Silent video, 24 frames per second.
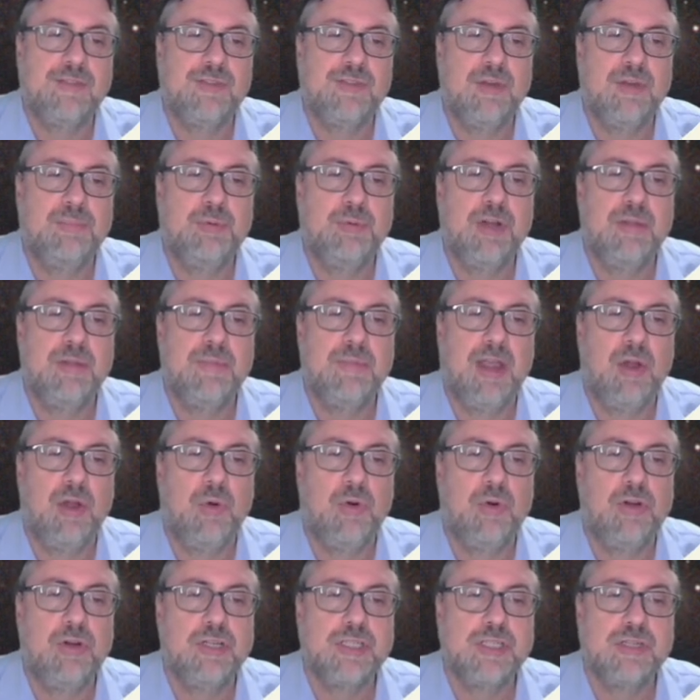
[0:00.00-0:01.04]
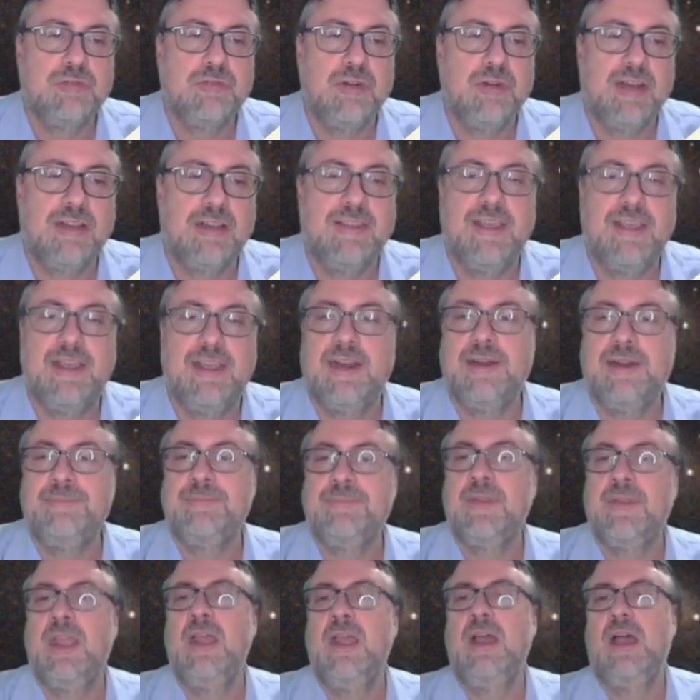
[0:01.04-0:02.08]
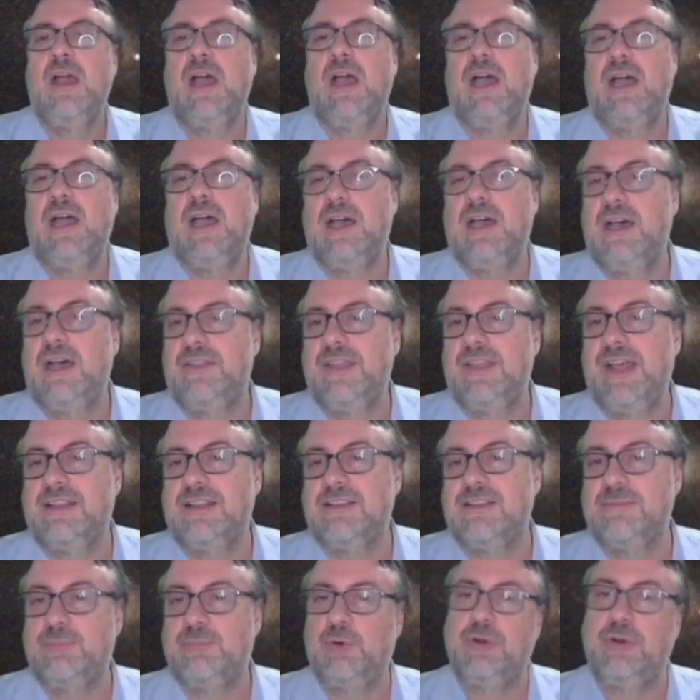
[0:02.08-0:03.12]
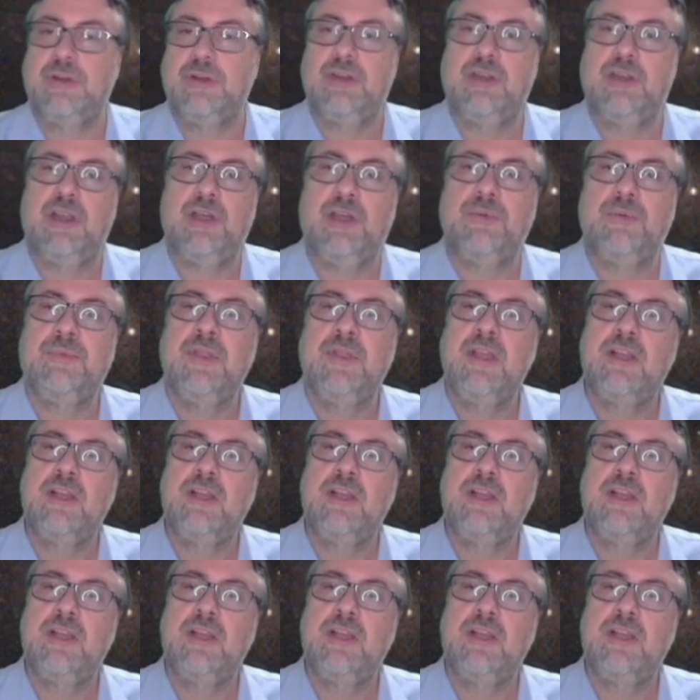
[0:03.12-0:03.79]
So I'm putting my origin right there. That's important to know.